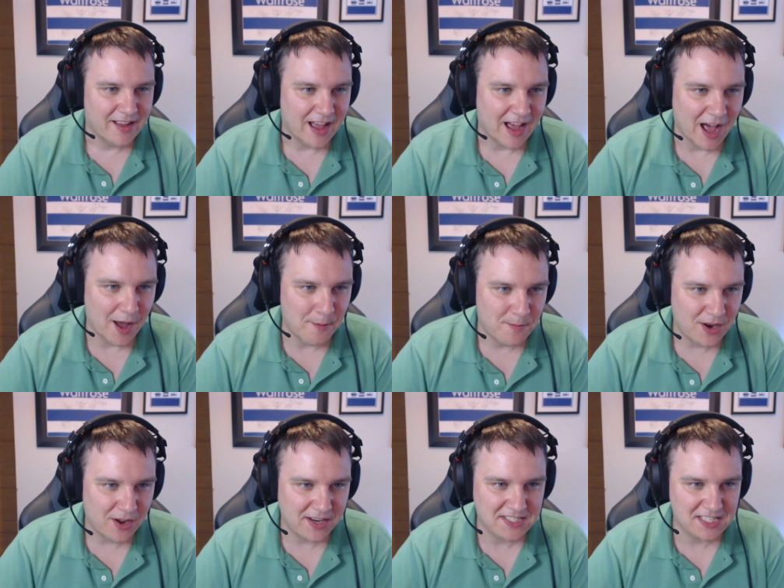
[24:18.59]

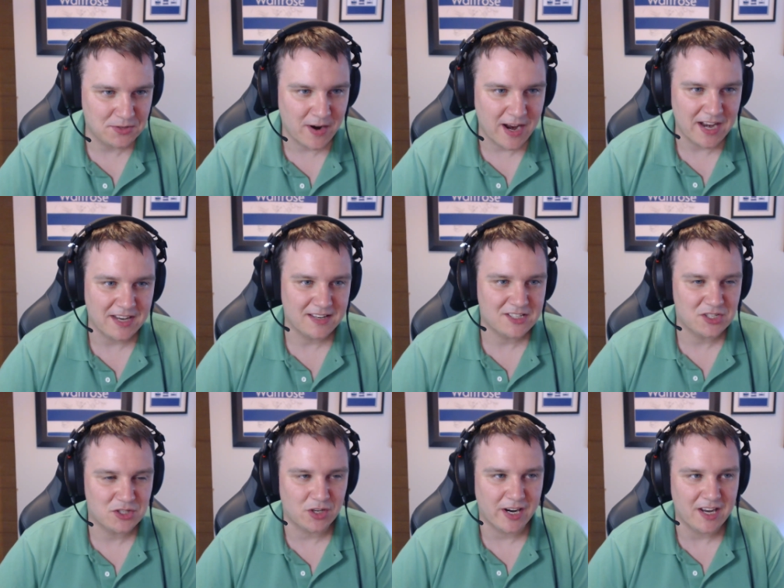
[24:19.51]
96 rated
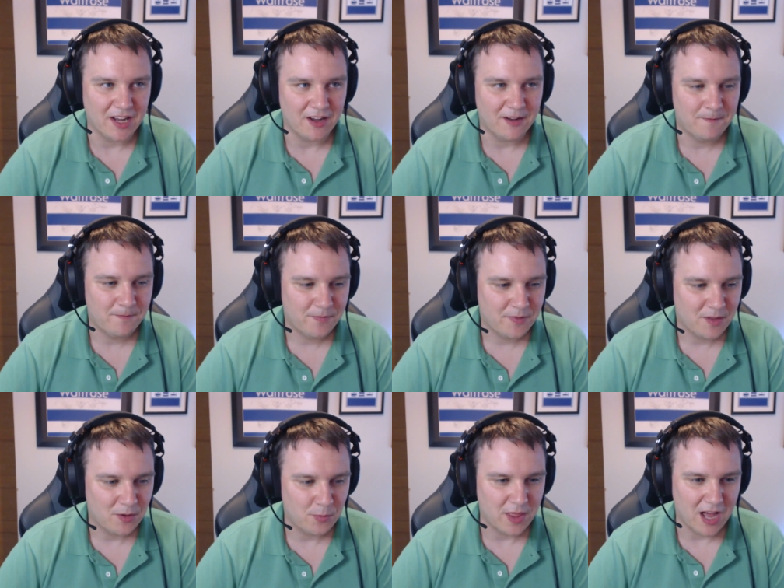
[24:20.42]
striker
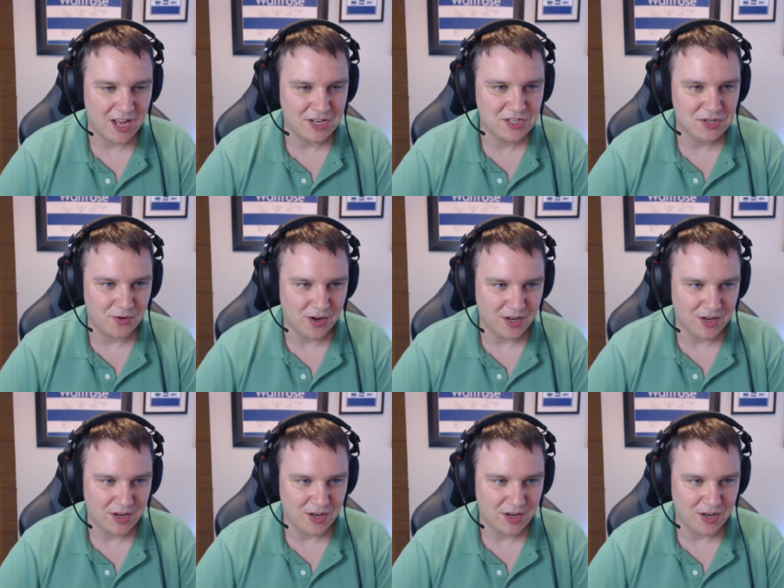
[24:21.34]
with a hunter